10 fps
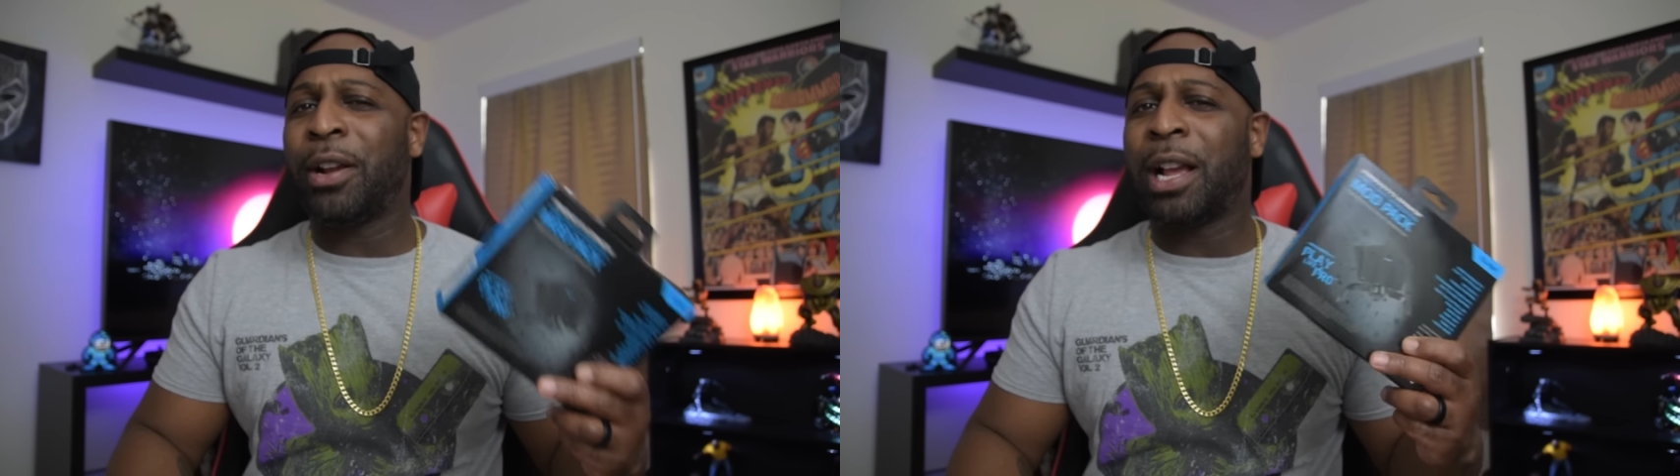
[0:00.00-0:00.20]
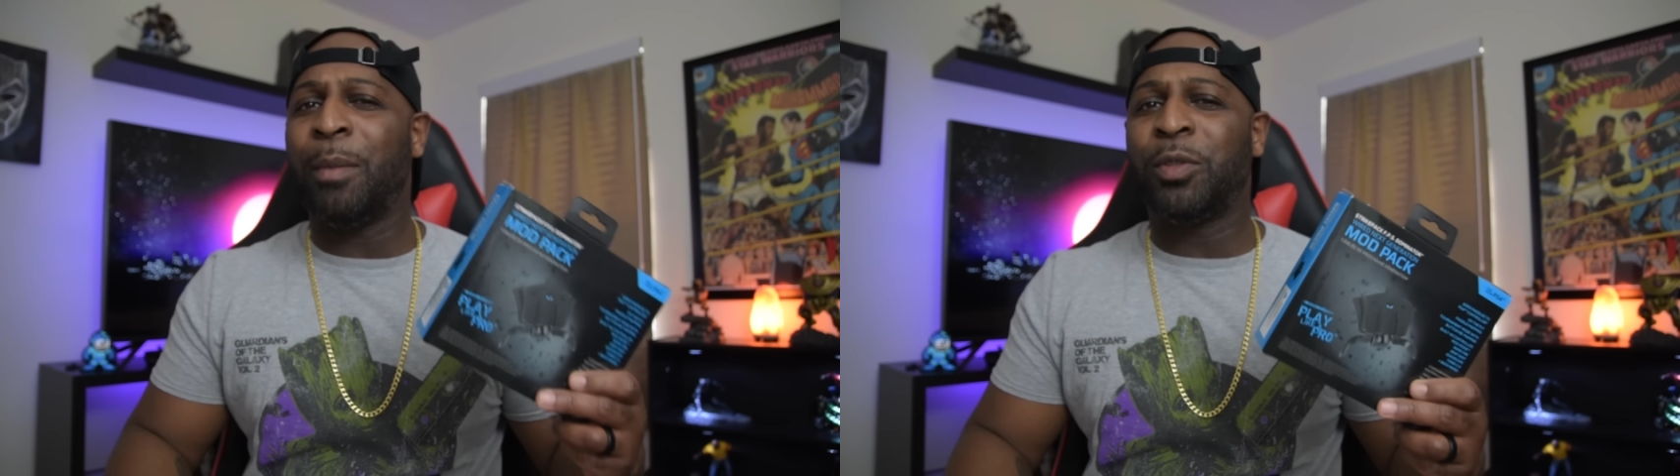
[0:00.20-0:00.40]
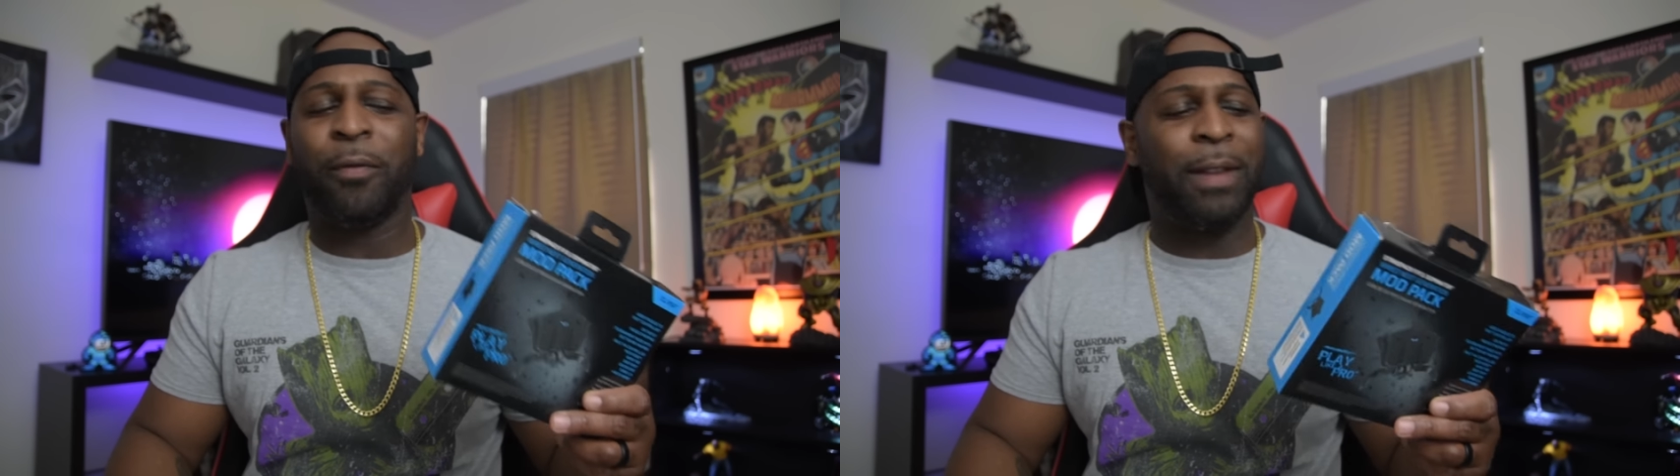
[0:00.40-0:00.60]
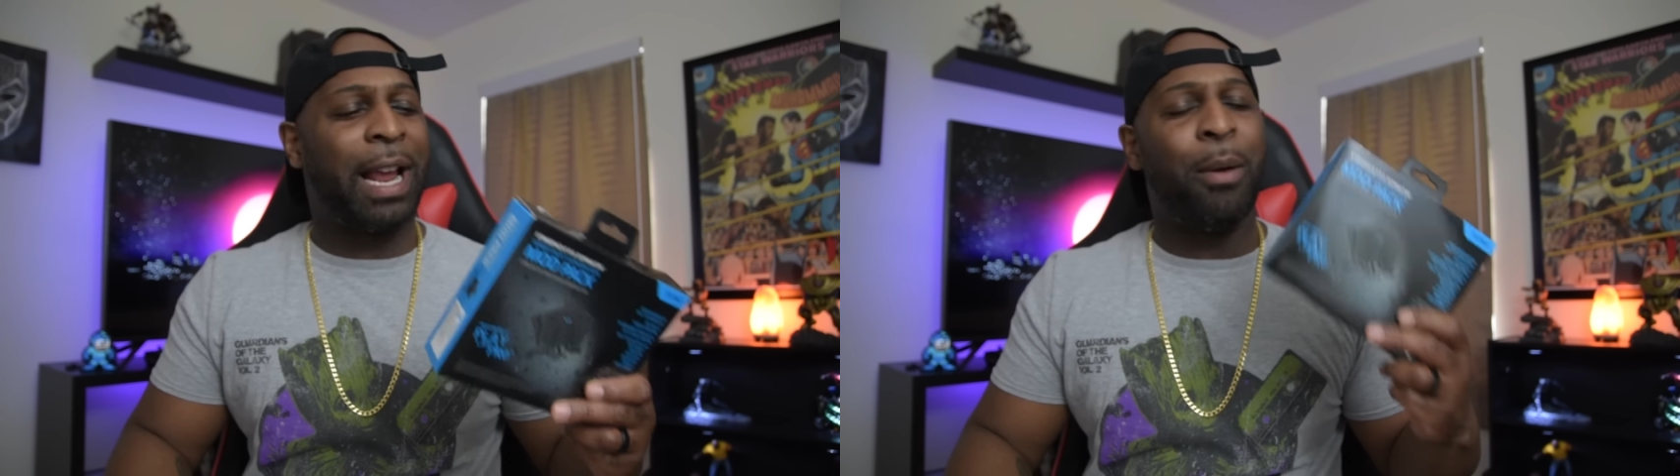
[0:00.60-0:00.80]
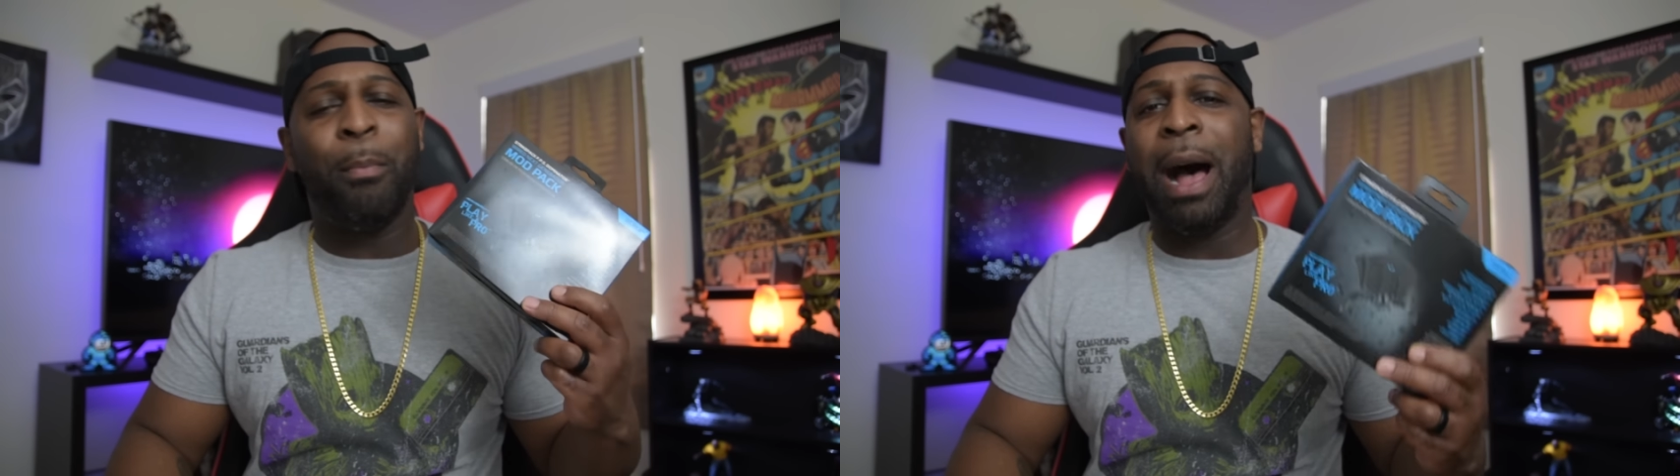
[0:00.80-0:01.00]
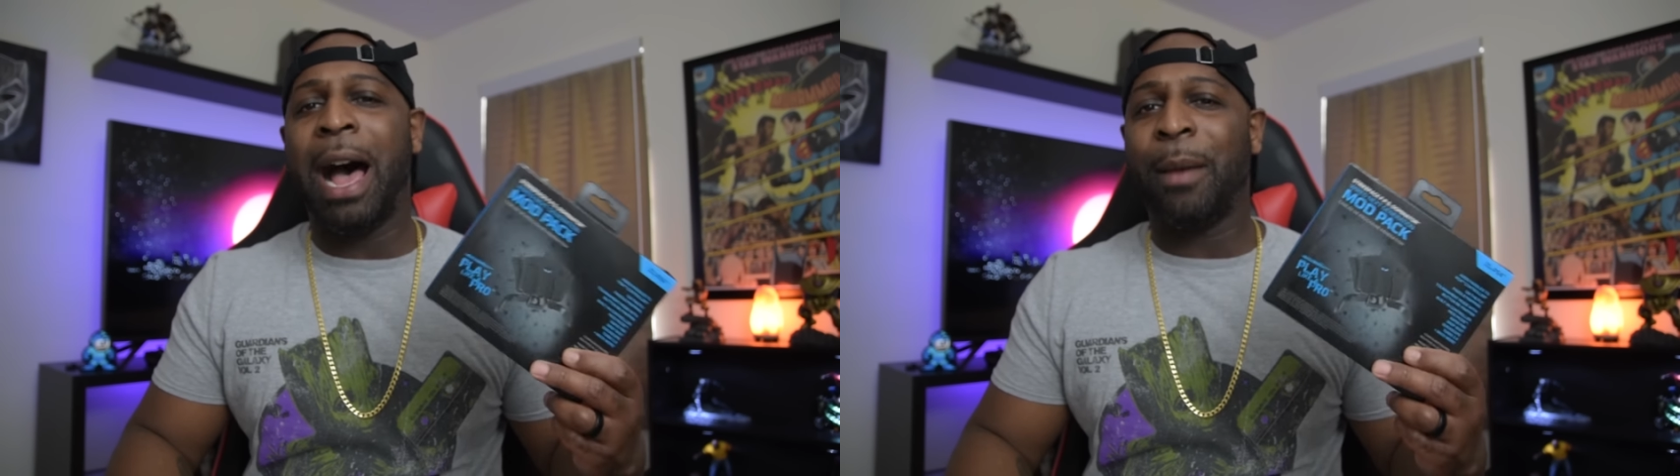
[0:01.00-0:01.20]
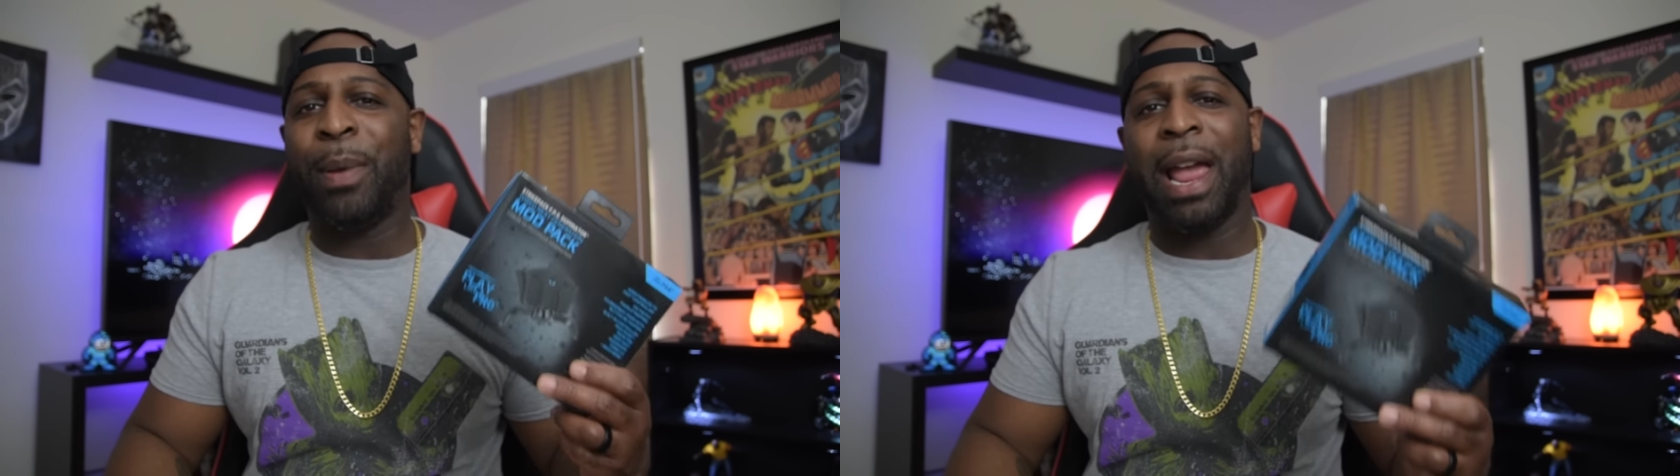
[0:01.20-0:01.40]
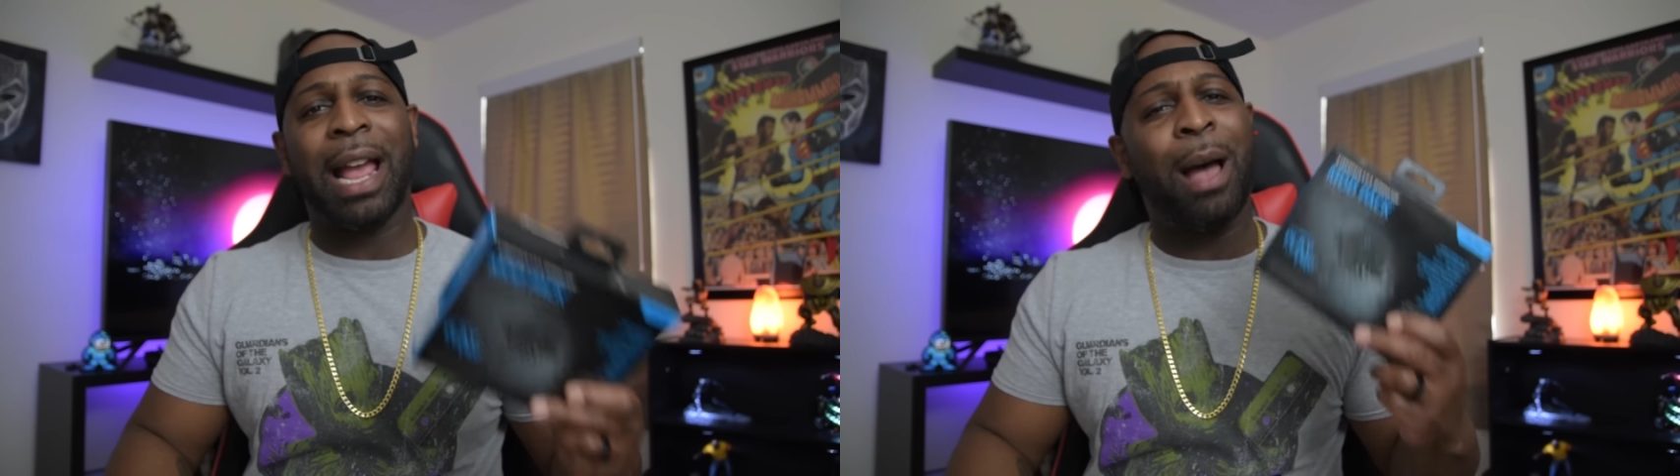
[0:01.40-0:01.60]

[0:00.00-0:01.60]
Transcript: comes with like a mod pack.